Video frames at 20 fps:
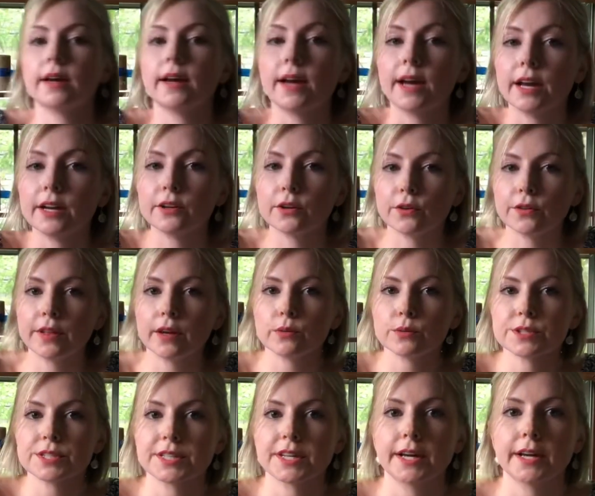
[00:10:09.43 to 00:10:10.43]
I know that
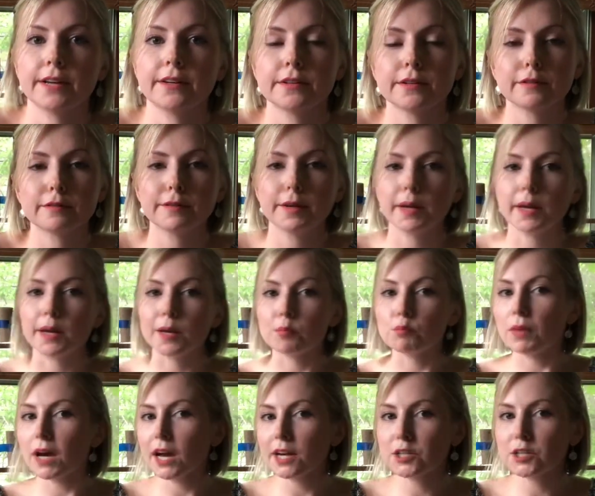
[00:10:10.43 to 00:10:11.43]
was kind of a
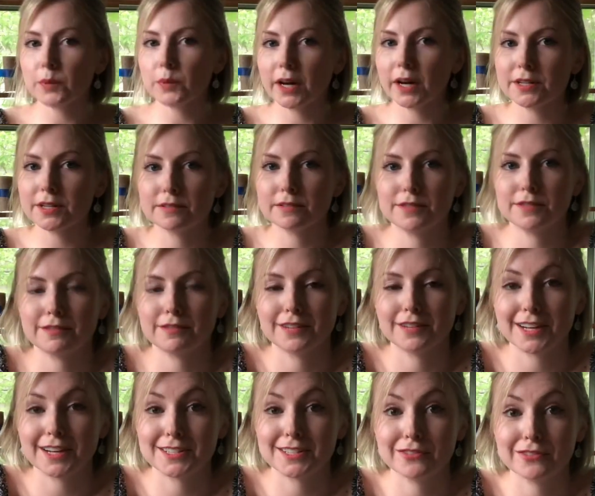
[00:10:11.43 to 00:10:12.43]
modge podge of different
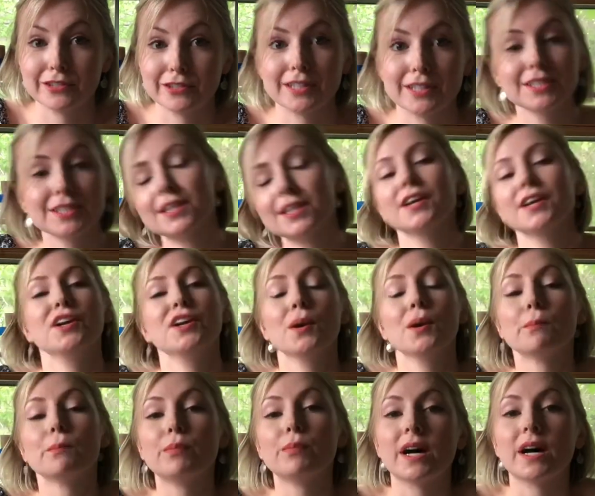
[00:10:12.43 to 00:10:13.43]
activities,
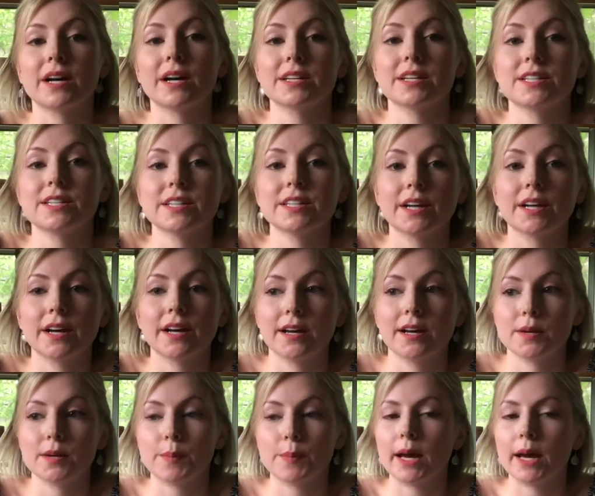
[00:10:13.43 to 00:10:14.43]
but
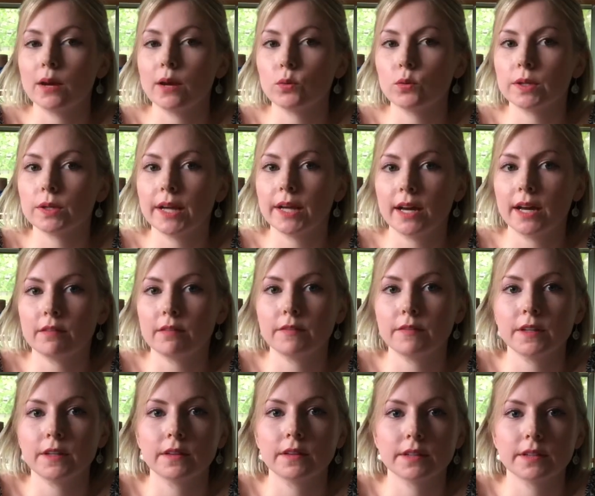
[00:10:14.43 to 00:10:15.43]
I will have
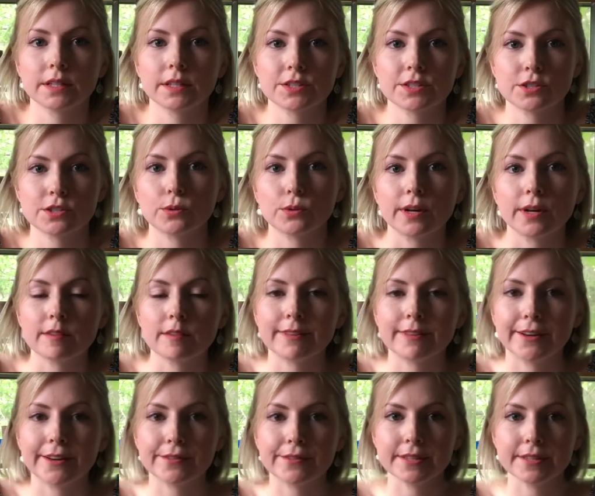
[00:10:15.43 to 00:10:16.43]
the links to where I
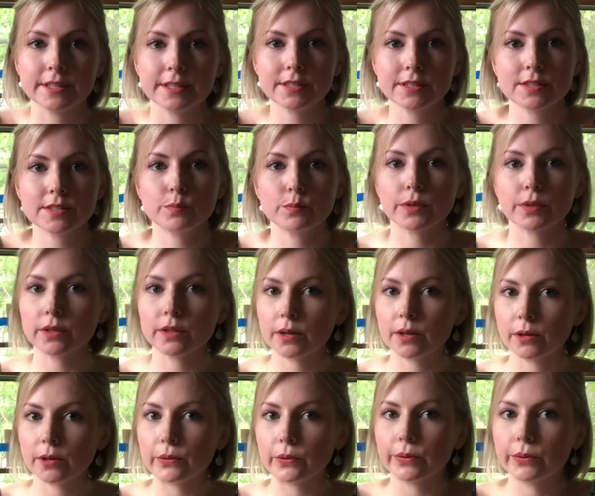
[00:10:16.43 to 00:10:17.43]
found these
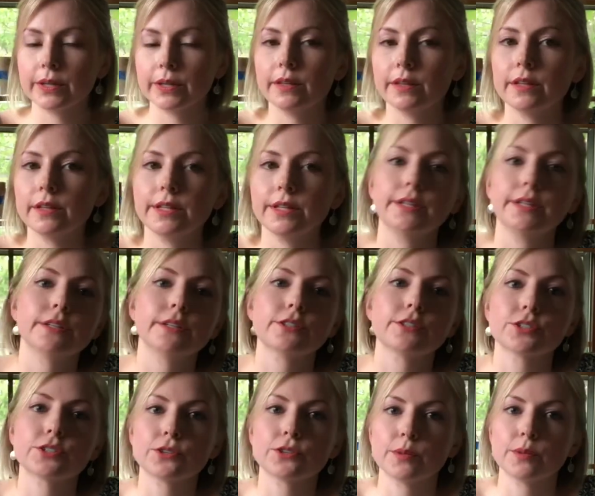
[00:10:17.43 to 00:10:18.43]
below in the
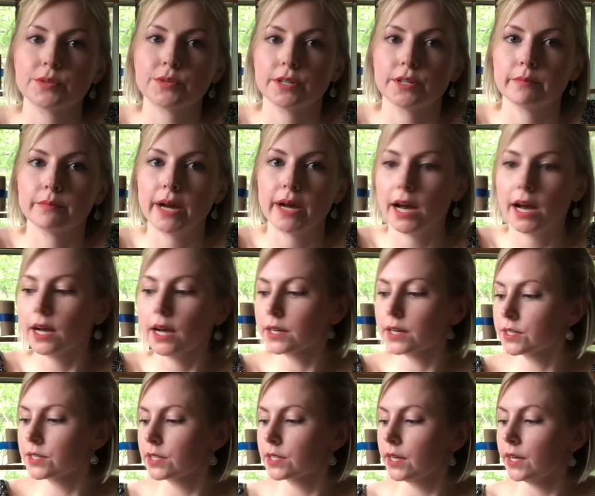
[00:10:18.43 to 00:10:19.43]
description
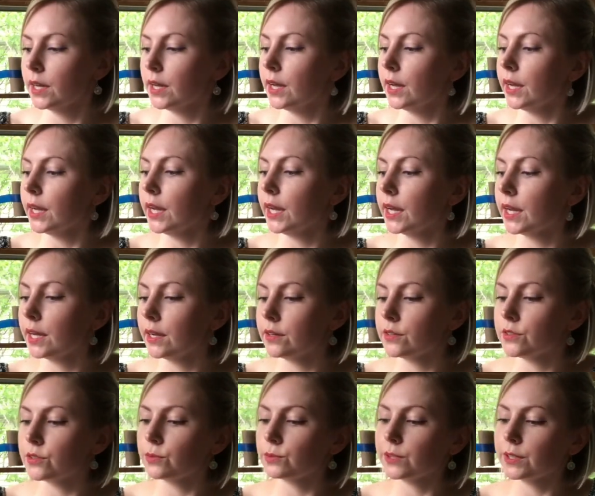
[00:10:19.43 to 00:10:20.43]
box.
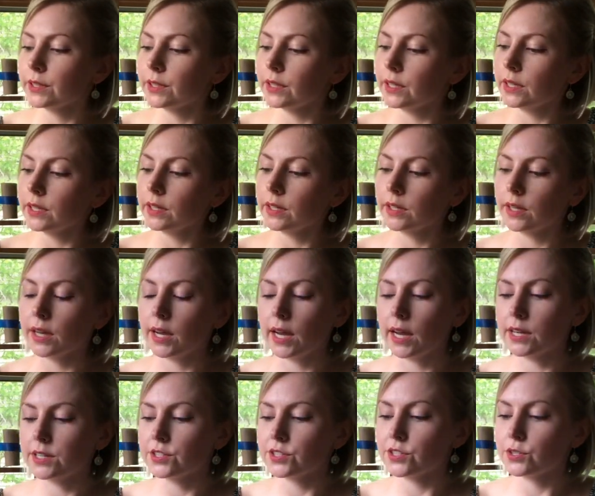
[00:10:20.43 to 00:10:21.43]
And really,
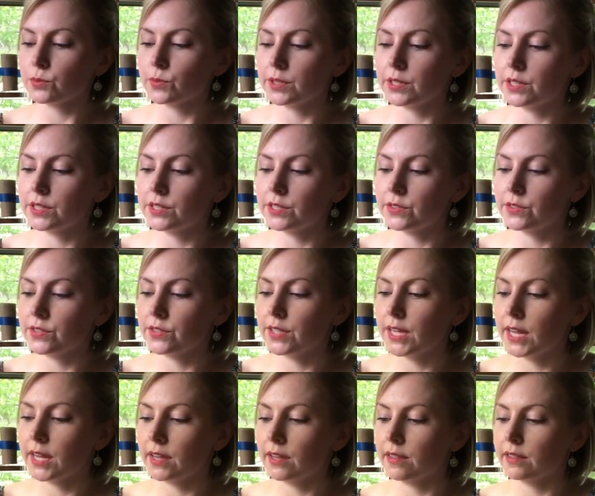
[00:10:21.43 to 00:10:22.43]
I just wanted to
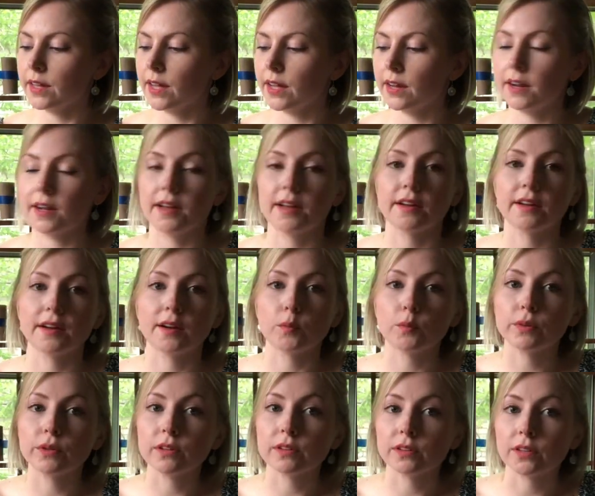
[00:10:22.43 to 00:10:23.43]
say that I
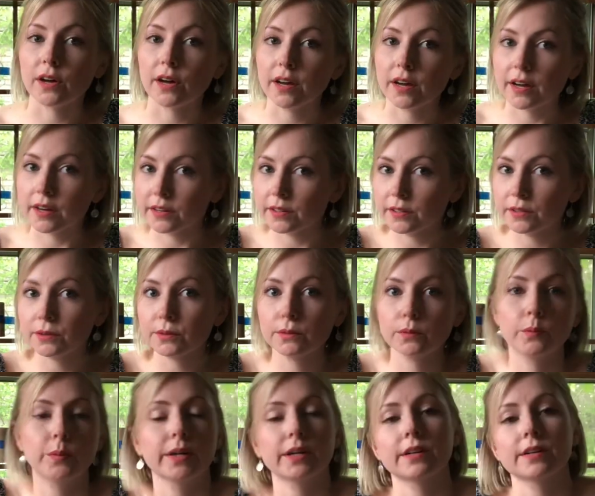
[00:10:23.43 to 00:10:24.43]
applaud
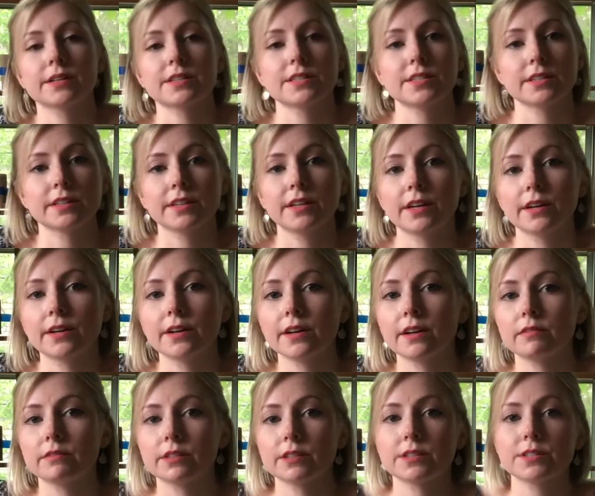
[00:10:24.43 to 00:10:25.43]
you, parents and
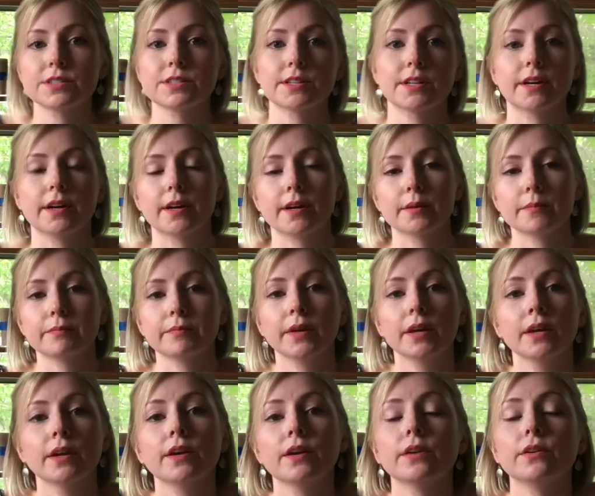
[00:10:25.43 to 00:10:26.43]
caregivers.
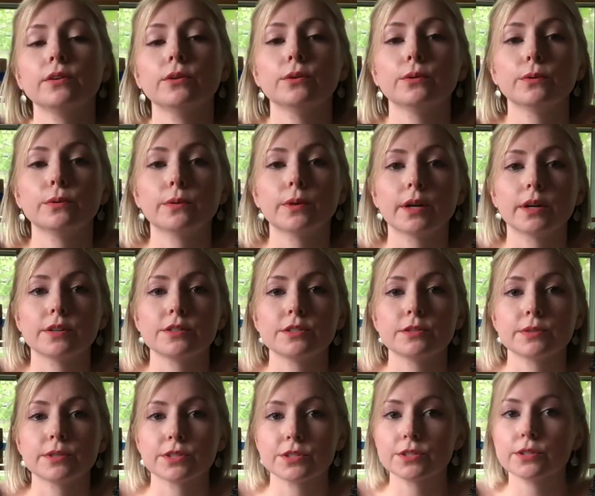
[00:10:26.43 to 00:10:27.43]
You are
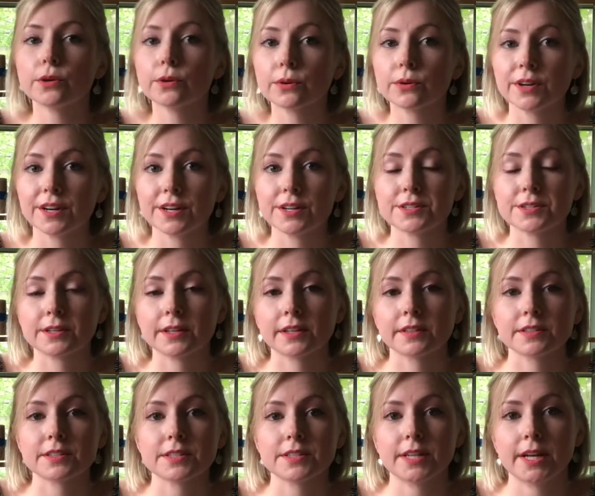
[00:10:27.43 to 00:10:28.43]
doing so great during
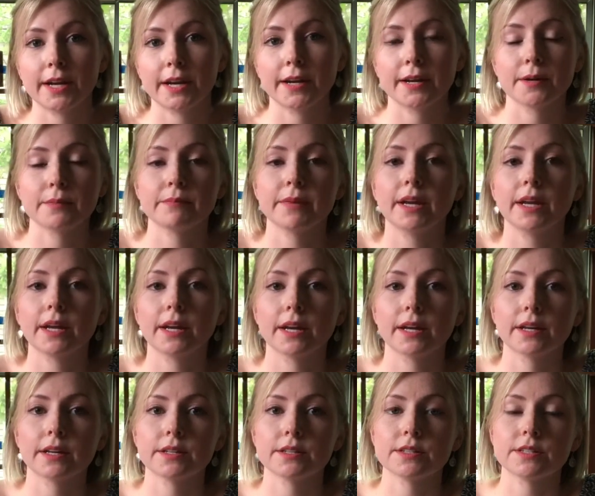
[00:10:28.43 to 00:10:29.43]
this time,
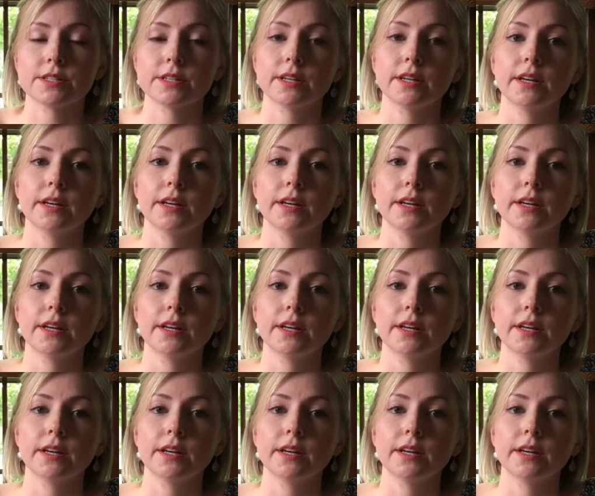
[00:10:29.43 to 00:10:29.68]
and